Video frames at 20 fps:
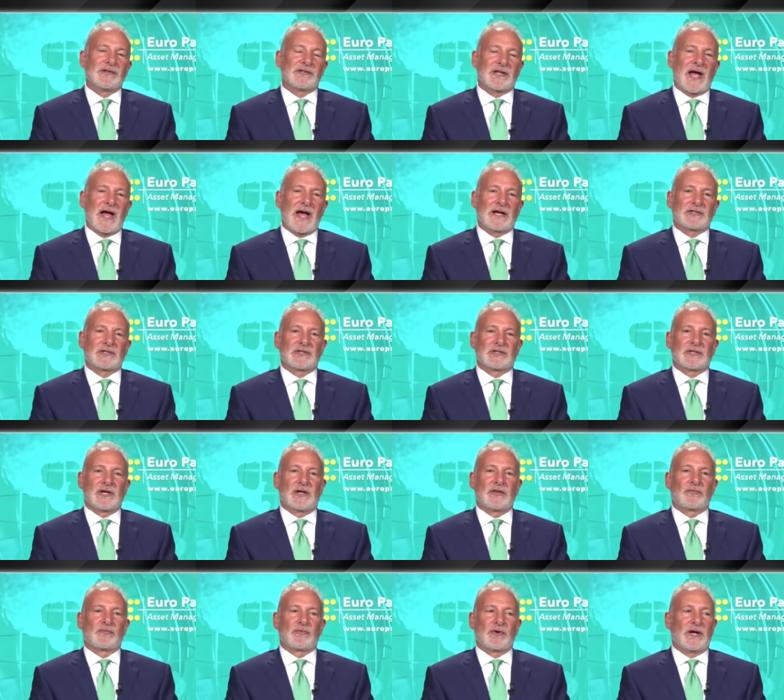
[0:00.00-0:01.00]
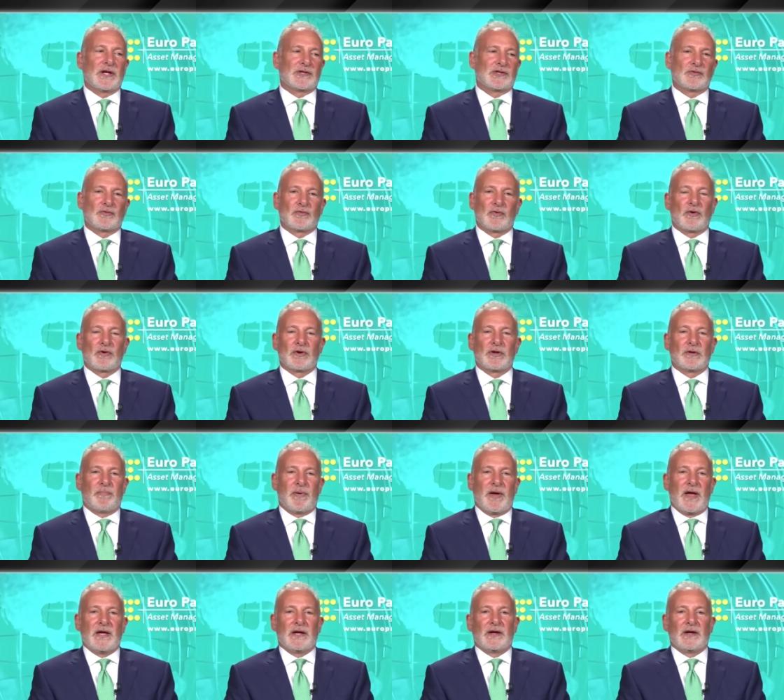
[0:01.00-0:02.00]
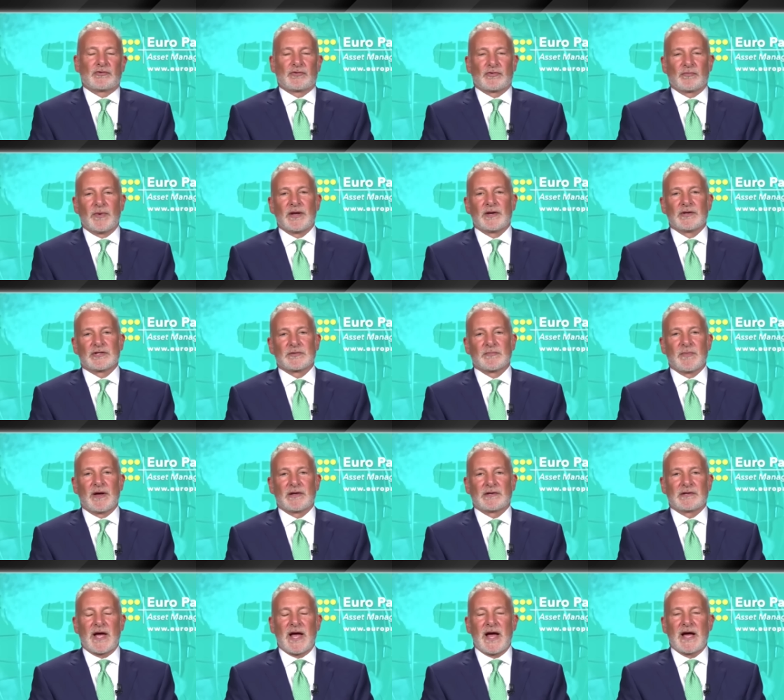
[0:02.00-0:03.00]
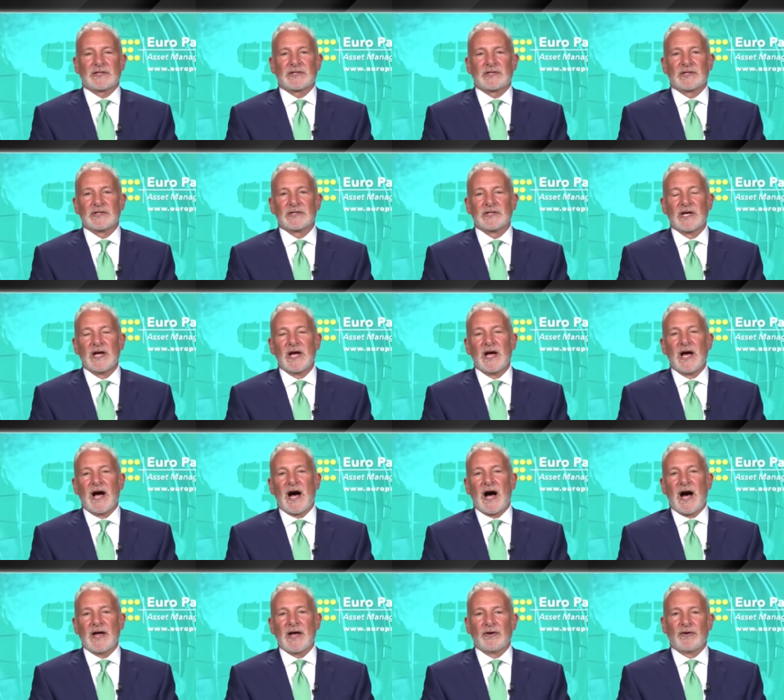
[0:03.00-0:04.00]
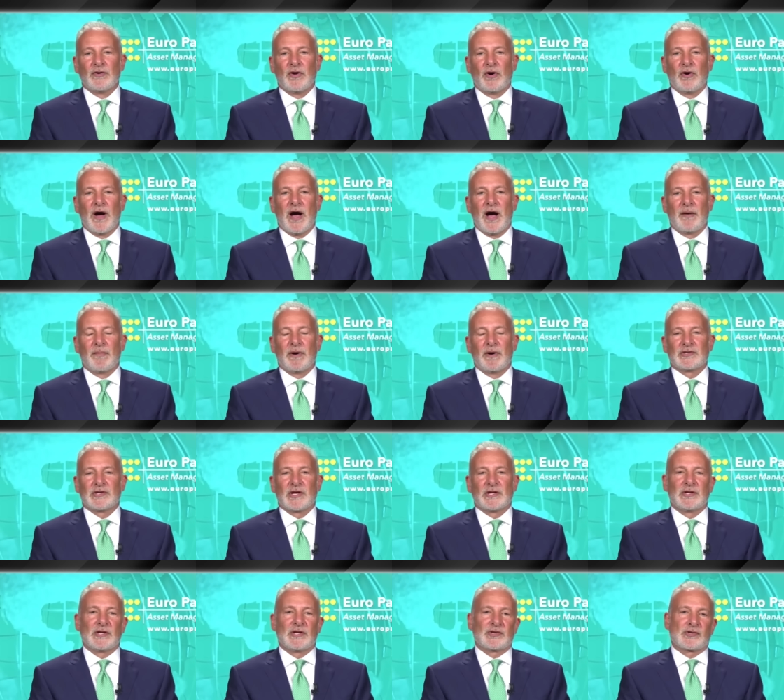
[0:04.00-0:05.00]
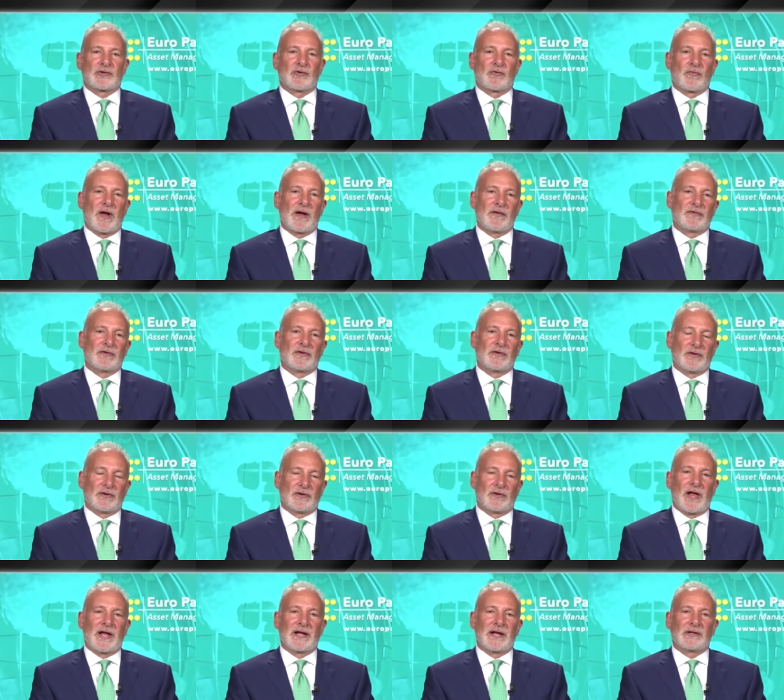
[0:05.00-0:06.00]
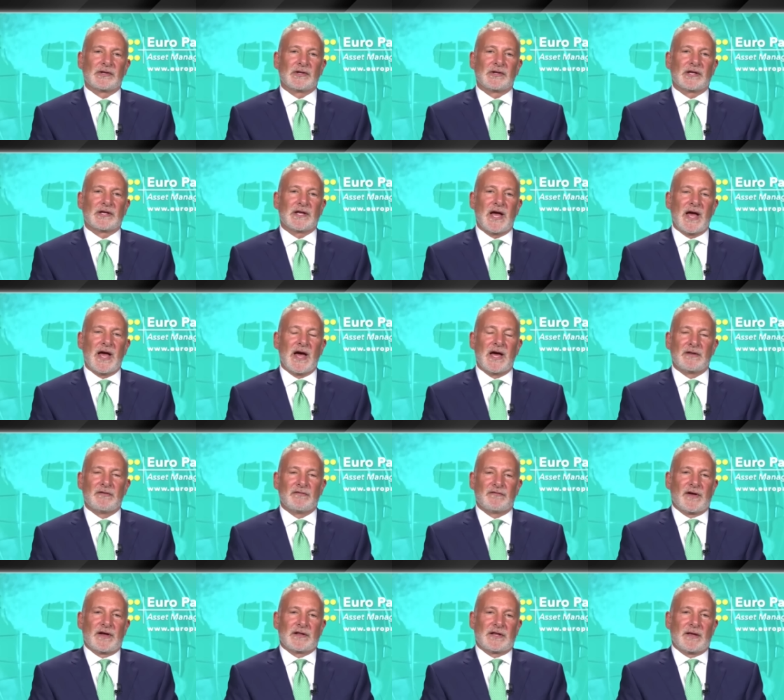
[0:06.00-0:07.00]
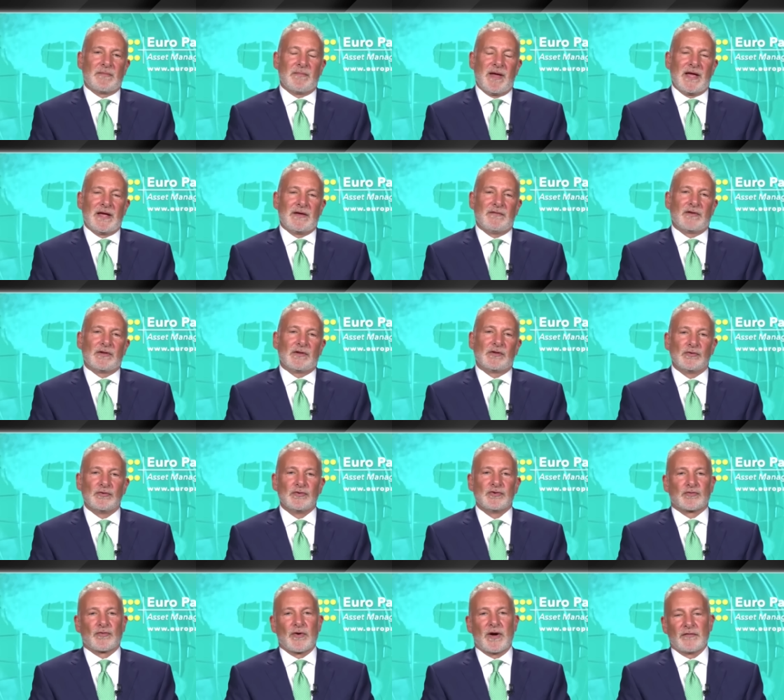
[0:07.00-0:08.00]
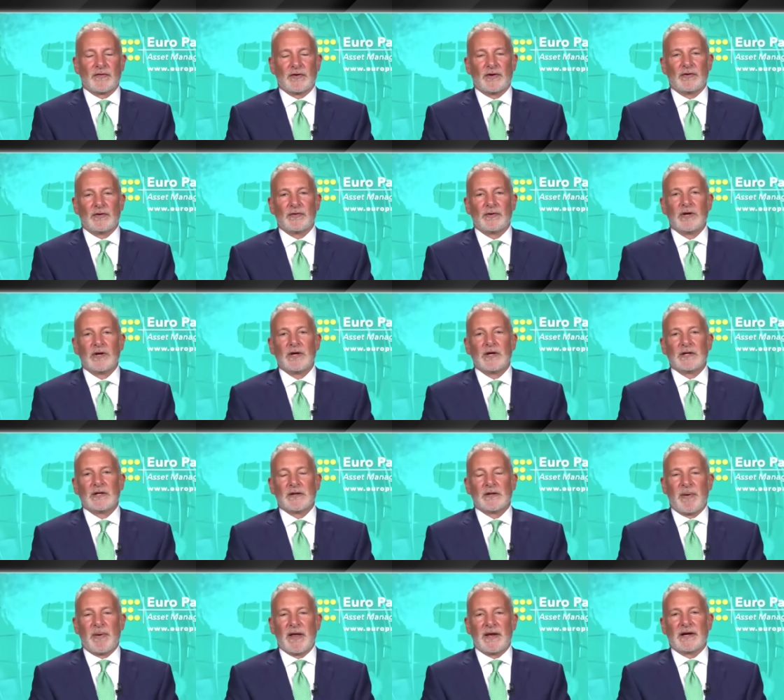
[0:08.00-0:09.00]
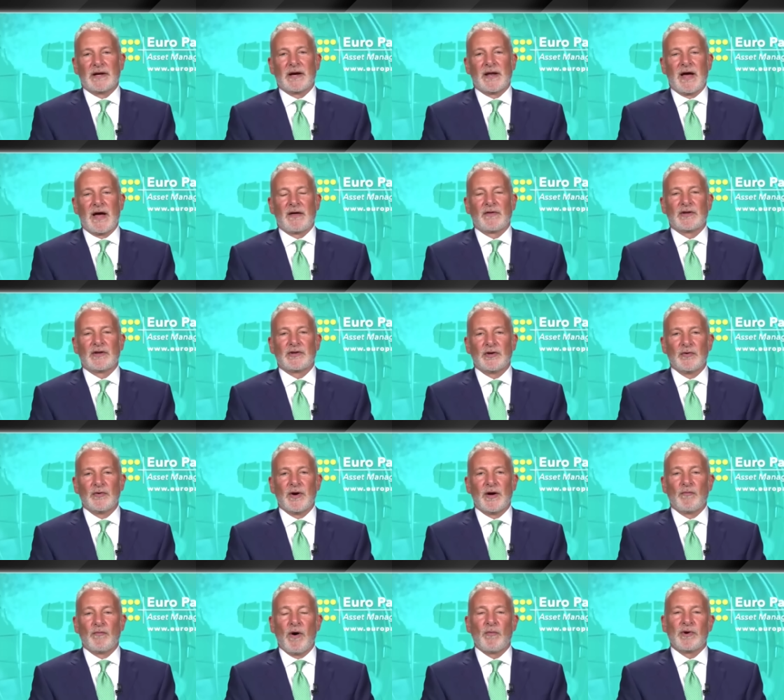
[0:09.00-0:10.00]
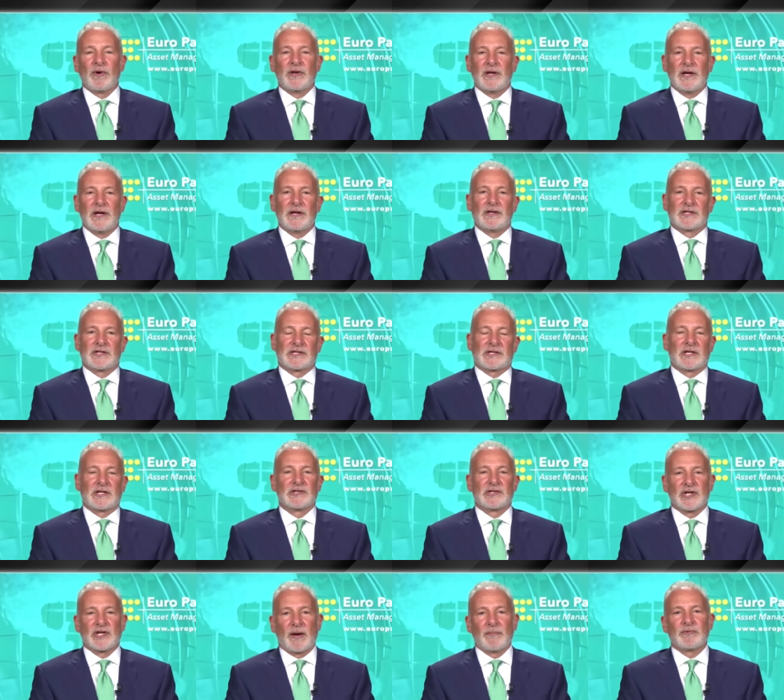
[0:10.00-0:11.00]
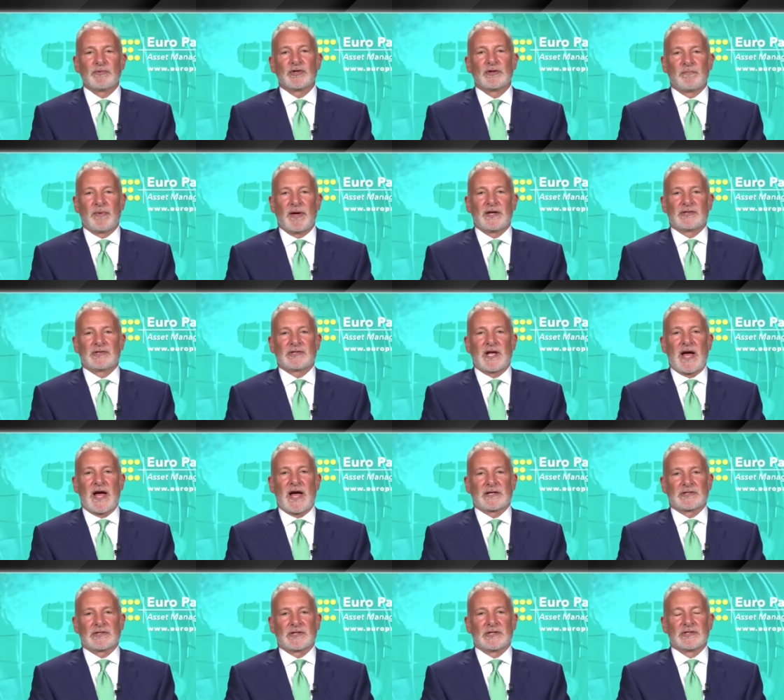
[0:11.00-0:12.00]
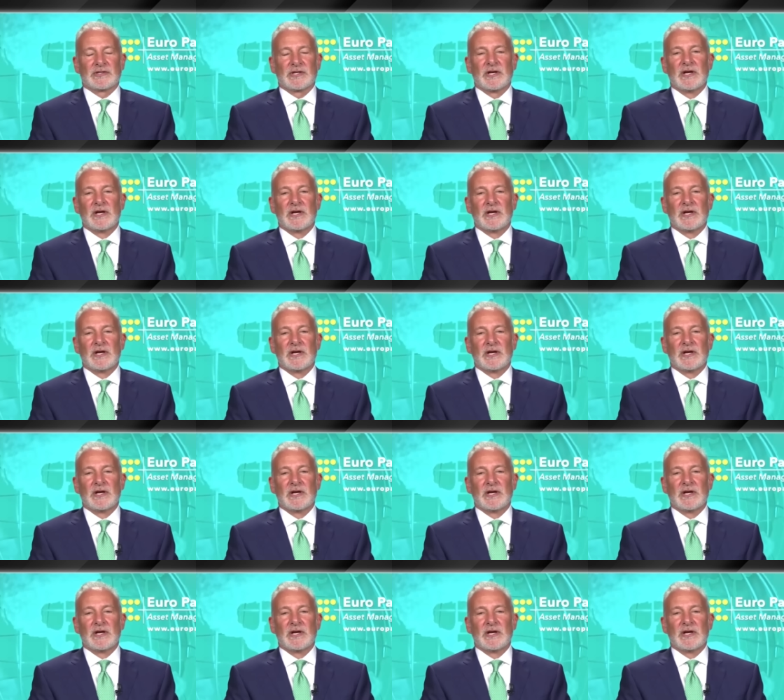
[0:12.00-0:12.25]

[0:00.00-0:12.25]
taxes on the rich who are already paying a tremendous amount of taxes, I don't know how much additional revenue they're likely to get. In fact, they may even lose revenue depending on how they do it. What we need is consumption based taxes